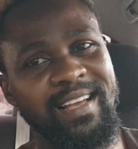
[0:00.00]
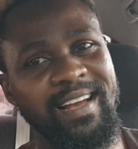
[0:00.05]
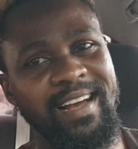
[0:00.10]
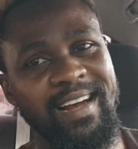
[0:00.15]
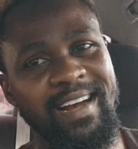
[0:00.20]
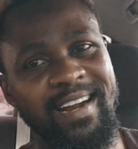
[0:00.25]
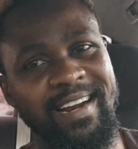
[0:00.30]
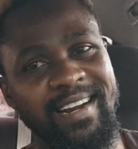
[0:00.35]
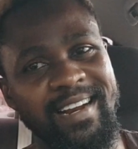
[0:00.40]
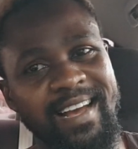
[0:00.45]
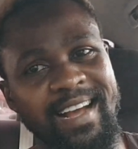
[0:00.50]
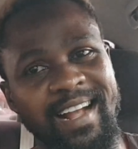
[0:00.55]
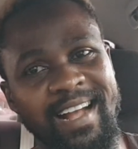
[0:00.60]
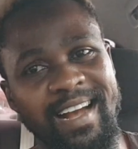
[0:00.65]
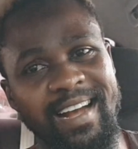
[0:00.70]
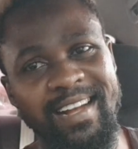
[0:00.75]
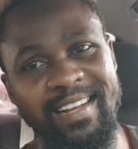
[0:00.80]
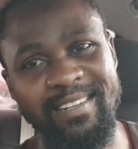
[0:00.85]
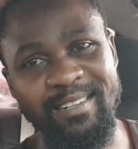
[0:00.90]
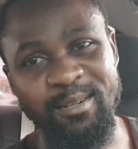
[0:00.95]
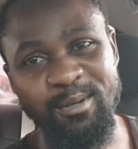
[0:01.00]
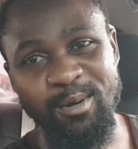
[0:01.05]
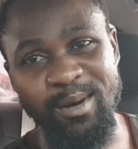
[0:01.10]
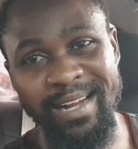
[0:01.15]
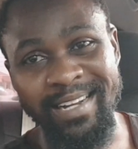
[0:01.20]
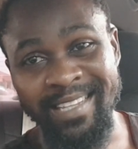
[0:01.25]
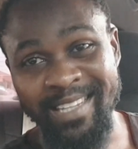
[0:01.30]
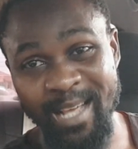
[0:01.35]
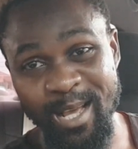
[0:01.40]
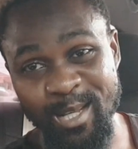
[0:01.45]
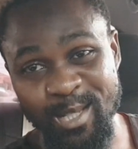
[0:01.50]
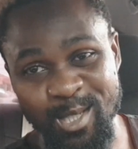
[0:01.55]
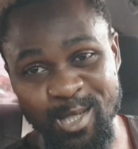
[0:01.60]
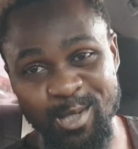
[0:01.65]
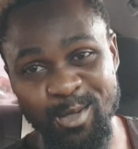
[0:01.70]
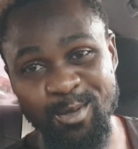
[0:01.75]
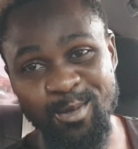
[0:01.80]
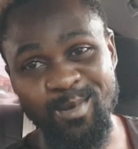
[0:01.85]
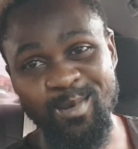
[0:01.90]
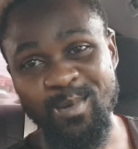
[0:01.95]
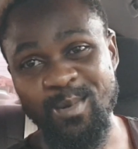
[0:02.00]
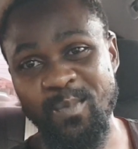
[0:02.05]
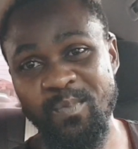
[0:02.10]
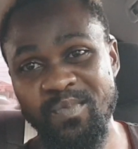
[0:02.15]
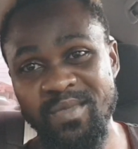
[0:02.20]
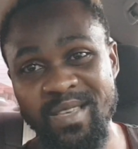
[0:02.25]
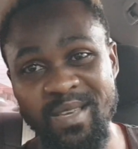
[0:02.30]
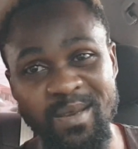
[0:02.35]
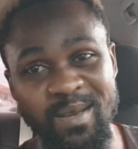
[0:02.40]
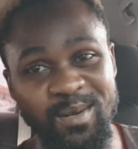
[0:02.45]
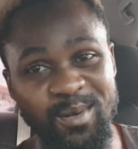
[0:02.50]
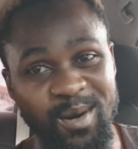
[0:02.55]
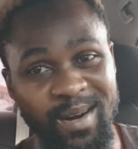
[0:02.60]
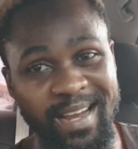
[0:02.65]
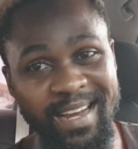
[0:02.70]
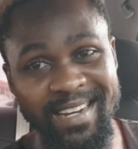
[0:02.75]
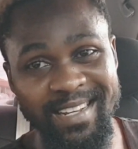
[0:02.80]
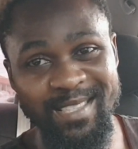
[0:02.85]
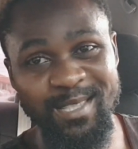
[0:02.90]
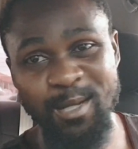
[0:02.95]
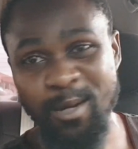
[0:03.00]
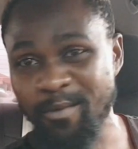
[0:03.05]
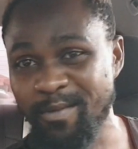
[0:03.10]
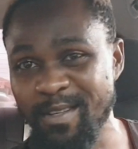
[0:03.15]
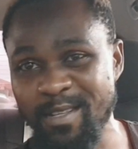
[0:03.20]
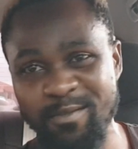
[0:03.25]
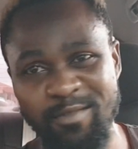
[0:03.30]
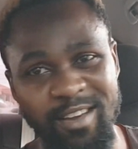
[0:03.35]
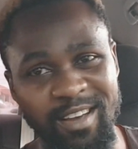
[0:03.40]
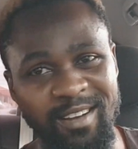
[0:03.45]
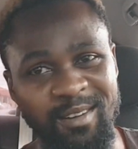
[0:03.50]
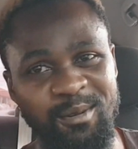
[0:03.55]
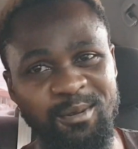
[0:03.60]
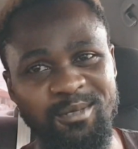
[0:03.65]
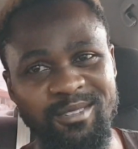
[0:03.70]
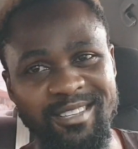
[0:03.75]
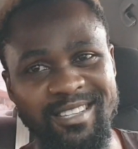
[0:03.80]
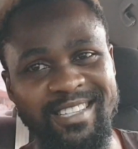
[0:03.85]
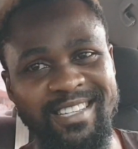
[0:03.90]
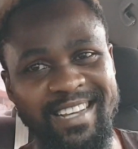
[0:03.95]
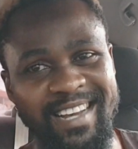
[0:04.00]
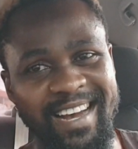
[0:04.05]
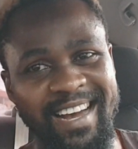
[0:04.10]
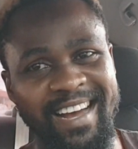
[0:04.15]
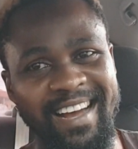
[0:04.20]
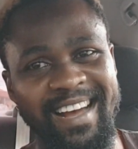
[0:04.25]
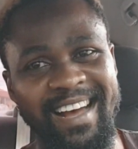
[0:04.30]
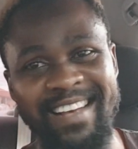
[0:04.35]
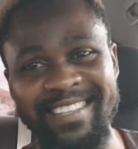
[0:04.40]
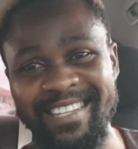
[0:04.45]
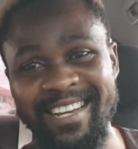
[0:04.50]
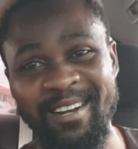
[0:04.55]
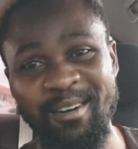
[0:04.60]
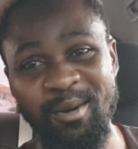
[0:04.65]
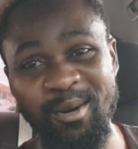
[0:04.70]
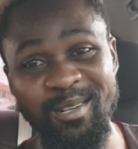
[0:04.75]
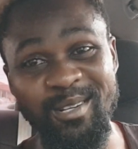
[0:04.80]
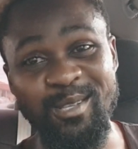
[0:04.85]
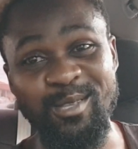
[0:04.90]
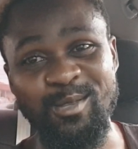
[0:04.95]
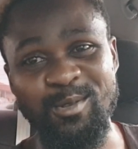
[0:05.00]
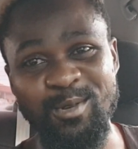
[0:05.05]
and I can, you know, attest to the ruggedity of this vehicle. This car, as I call it,